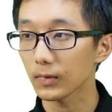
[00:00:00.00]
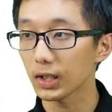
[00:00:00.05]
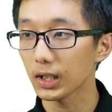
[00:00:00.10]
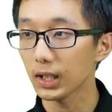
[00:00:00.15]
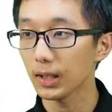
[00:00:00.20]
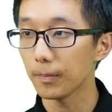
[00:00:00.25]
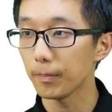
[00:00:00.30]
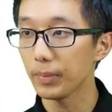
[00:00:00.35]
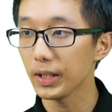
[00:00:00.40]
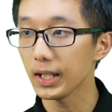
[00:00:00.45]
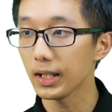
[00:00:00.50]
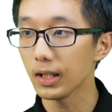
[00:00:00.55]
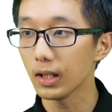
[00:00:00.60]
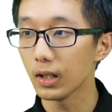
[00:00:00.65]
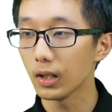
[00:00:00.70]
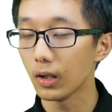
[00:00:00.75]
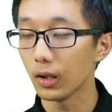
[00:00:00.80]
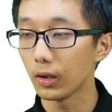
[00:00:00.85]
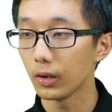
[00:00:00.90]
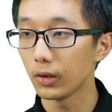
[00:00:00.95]
In B,
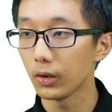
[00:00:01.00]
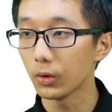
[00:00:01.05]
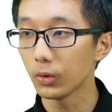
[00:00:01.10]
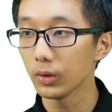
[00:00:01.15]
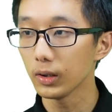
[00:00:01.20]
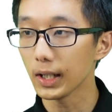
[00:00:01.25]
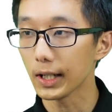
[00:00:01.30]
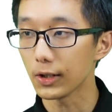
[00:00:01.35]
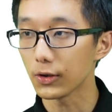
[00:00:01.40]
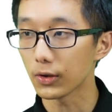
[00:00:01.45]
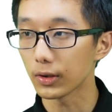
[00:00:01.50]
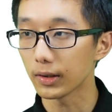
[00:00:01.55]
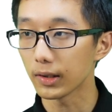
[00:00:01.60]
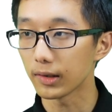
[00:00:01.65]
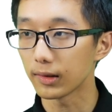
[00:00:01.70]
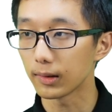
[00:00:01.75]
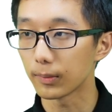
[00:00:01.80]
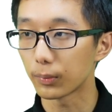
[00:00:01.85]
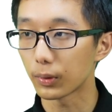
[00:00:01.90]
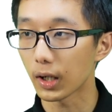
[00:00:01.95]
neurulation
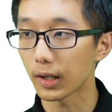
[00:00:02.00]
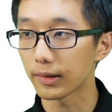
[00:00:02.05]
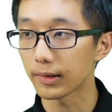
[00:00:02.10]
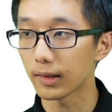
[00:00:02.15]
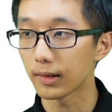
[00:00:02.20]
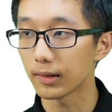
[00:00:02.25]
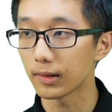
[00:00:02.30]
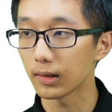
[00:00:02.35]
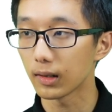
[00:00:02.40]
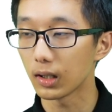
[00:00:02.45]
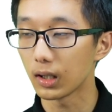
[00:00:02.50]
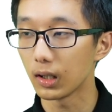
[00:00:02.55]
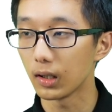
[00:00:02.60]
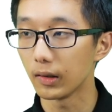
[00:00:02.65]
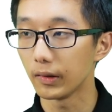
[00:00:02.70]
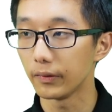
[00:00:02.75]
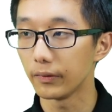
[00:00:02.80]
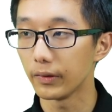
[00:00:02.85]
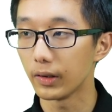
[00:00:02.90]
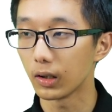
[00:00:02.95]
is the process
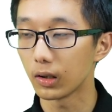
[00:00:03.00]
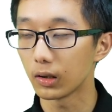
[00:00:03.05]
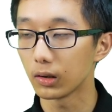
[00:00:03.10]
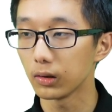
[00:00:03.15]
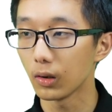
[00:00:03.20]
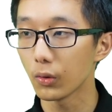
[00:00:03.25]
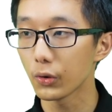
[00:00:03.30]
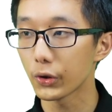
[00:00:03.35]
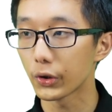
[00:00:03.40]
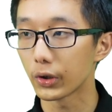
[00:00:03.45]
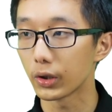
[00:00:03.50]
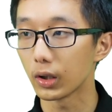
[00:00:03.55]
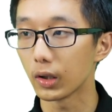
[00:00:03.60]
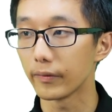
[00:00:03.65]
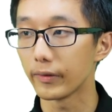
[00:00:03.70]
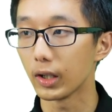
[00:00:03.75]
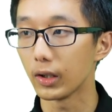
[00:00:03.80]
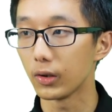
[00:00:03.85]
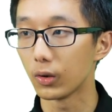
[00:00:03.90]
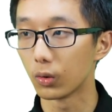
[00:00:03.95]
of the closure
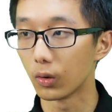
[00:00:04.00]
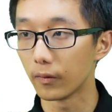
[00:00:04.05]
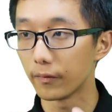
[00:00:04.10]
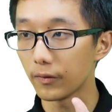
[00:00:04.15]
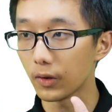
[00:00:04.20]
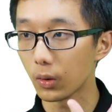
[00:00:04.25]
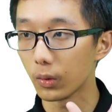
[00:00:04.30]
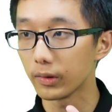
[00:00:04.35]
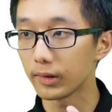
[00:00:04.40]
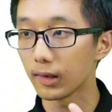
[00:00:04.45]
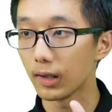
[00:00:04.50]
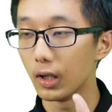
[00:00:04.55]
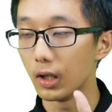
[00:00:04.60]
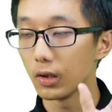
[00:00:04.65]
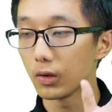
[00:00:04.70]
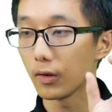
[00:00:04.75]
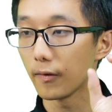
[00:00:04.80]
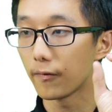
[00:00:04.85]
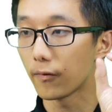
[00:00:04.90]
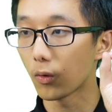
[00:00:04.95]
of the neural folds
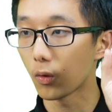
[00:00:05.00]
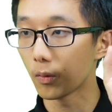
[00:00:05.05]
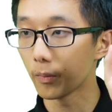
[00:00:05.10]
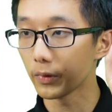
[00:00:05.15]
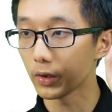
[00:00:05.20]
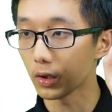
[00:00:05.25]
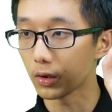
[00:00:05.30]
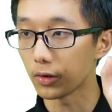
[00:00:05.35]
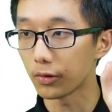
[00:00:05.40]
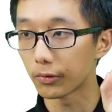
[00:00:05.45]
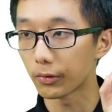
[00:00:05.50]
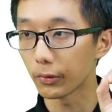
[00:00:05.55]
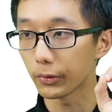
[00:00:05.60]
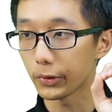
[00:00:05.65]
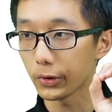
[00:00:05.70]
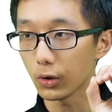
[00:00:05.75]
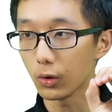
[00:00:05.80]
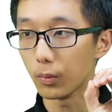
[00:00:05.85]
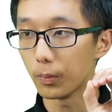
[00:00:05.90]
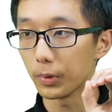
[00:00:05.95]
to form the neural
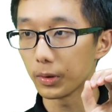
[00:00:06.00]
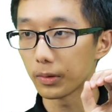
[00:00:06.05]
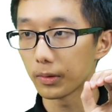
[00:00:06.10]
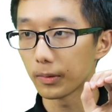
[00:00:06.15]
tube,